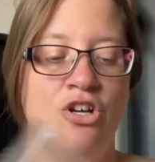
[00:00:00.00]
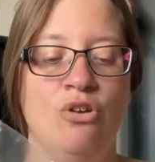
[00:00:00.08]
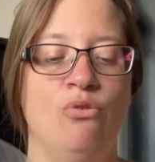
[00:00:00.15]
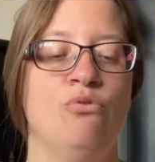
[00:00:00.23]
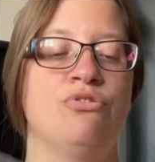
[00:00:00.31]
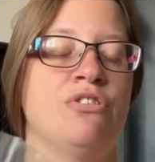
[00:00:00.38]

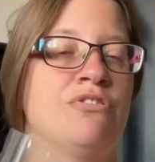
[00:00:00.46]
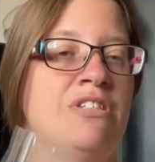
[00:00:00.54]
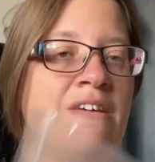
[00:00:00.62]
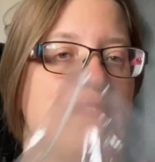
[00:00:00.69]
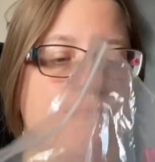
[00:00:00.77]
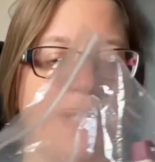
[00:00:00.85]
also just
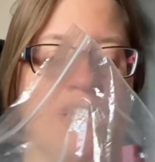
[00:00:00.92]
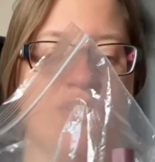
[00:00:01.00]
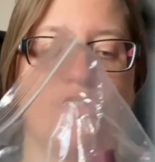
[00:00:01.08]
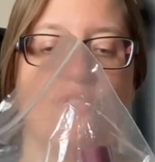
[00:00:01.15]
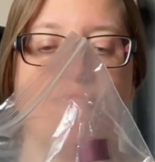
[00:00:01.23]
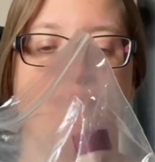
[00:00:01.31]
have a mini
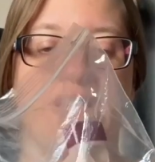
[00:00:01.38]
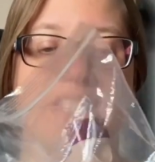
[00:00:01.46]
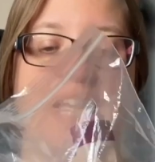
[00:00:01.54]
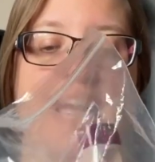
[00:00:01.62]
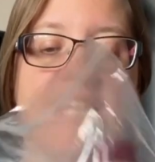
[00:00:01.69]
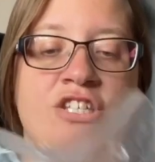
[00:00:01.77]
toothpaste,
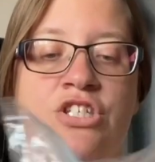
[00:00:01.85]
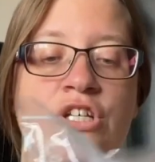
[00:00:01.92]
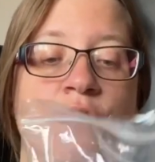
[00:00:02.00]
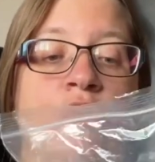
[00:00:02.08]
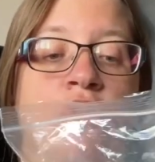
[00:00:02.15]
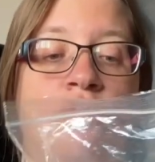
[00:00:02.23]
hand
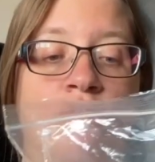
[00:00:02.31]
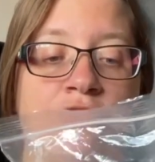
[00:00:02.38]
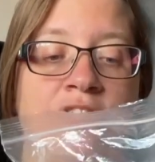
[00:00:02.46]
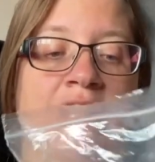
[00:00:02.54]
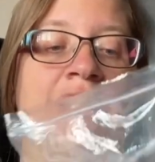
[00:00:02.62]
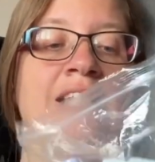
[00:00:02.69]
gel,
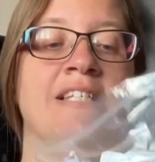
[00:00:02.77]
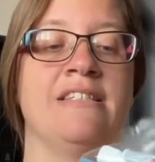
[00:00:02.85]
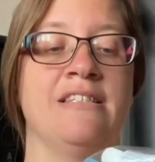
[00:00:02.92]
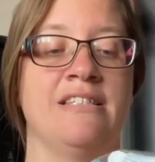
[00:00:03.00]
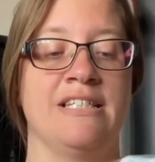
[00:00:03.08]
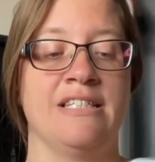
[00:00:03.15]
contact
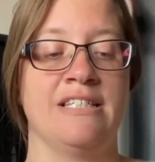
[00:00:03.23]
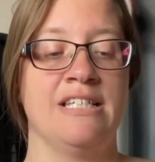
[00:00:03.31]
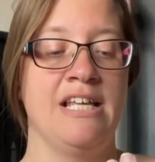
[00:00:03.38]
lenses,